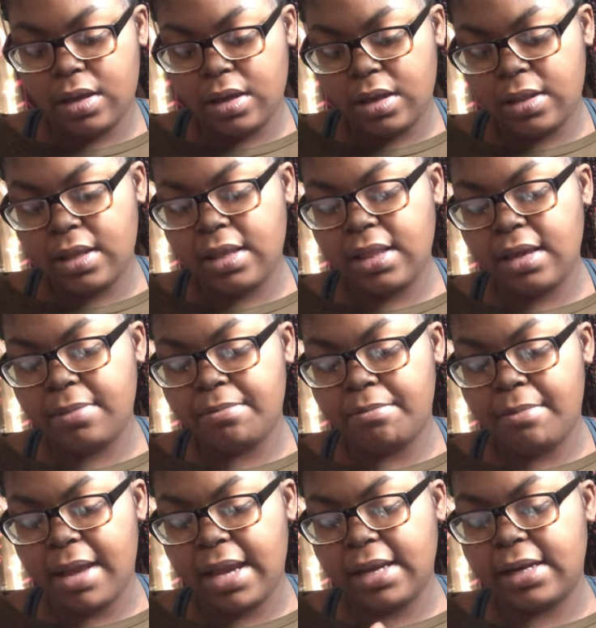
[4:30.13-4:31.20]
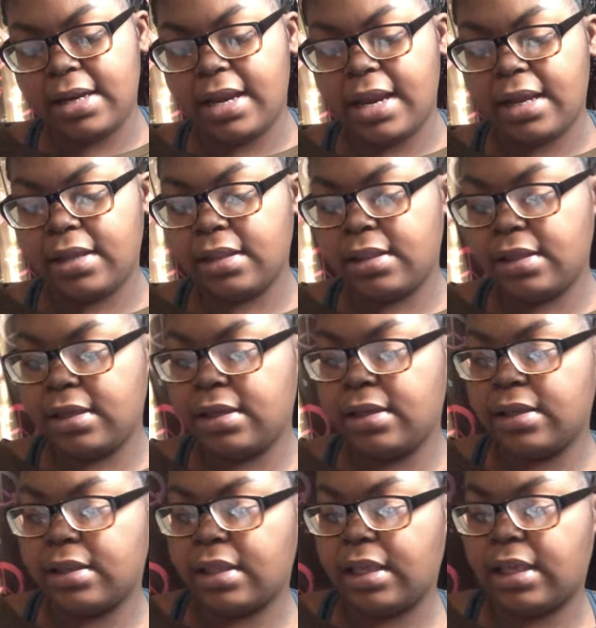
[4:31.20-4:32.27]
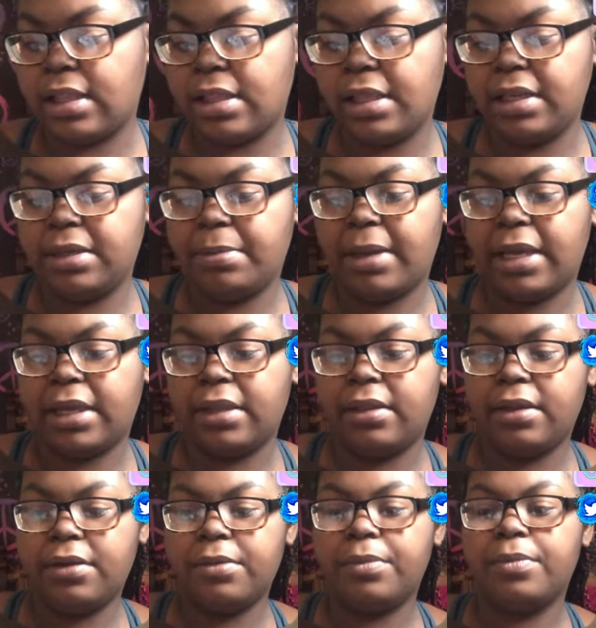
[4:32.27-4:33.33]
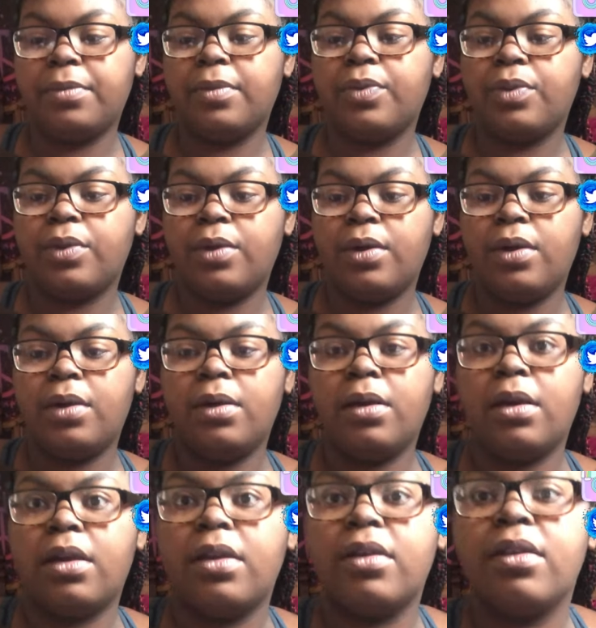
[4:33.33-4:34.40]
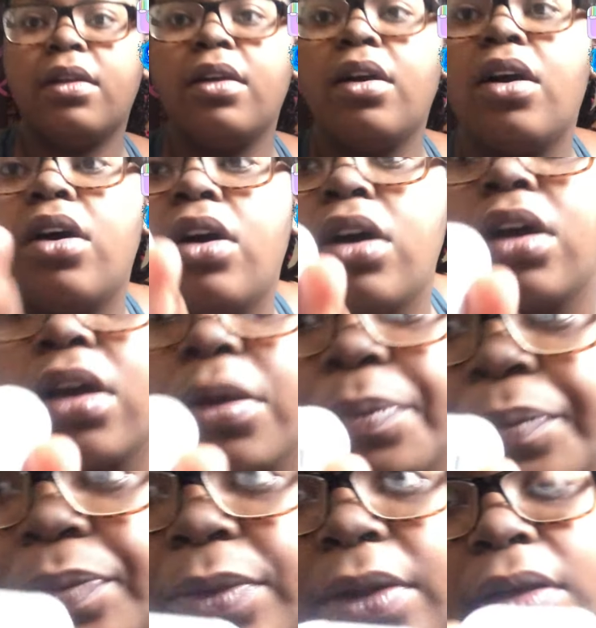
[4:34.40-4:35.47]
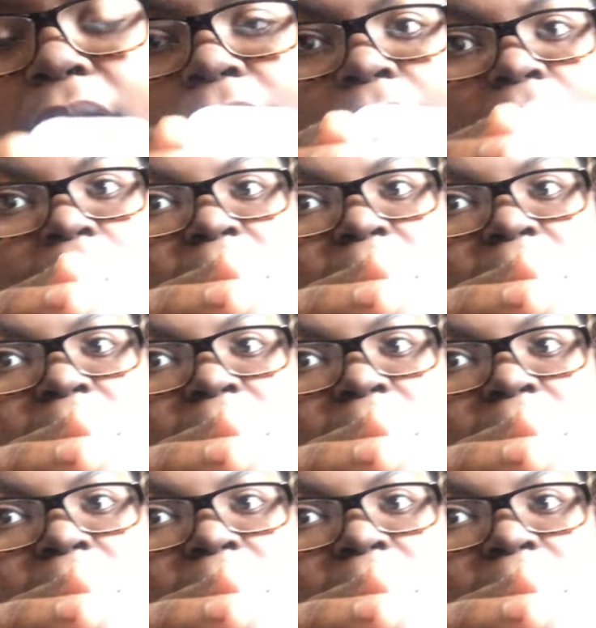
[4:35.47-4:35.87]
and they like magnetically like click back in there. And here they are. Let